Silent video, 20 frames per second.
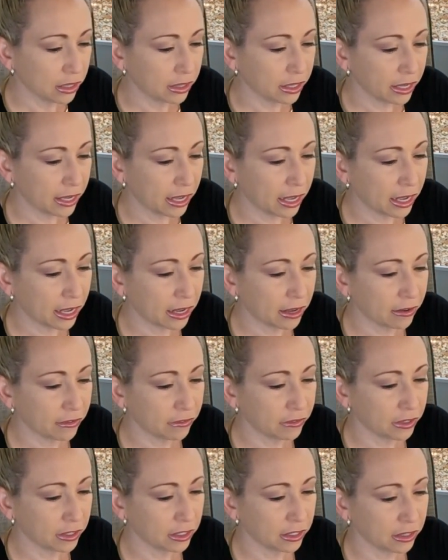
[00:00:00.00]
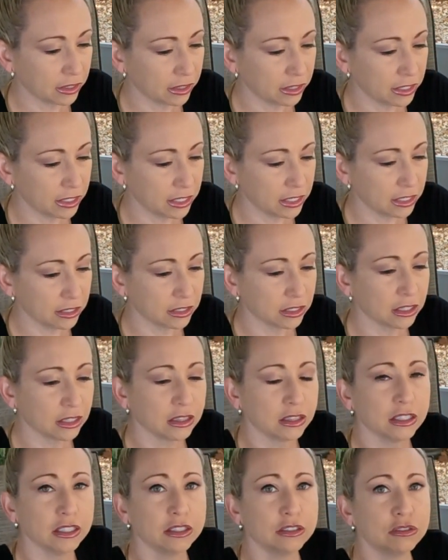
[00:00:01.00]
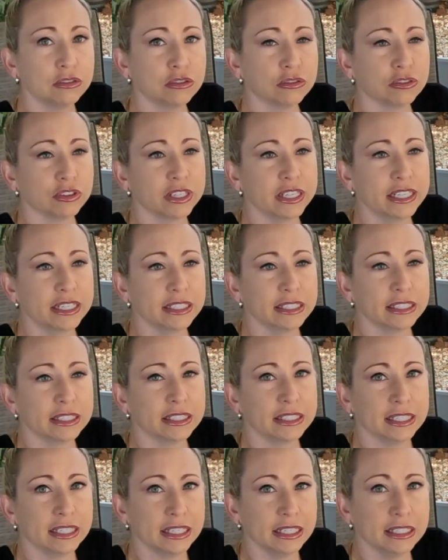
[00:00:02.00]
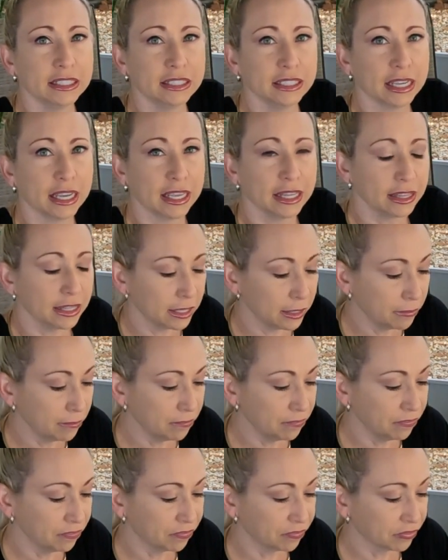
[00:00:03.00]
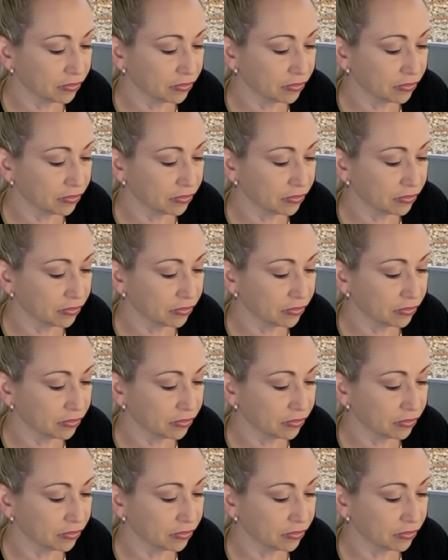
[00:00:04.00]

they have these little green seeds in them